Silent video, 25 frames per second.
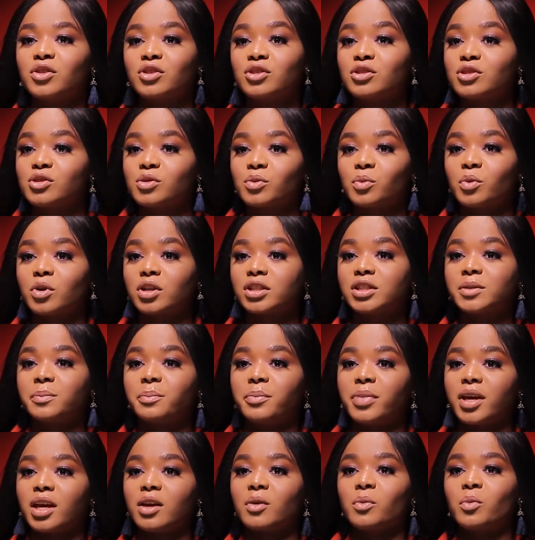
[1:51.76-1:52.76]
you used to watch
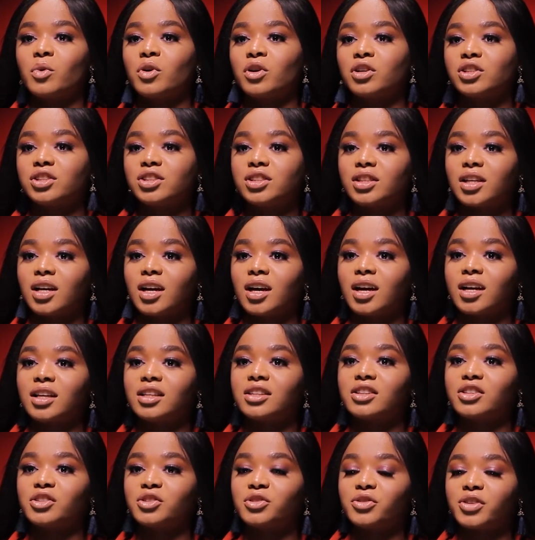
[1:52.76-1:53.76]
Baywatch
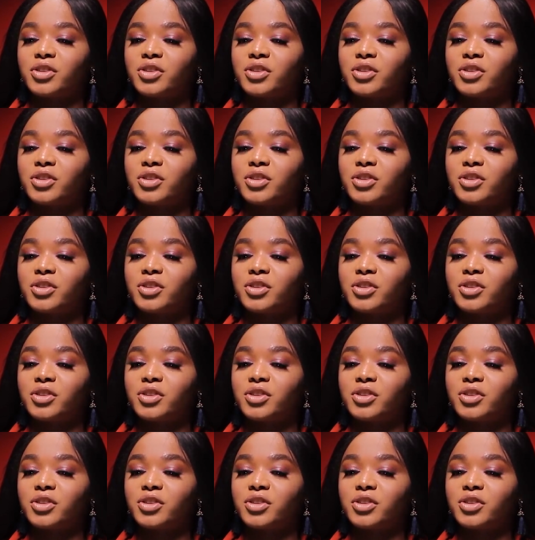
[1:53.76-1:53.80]
and the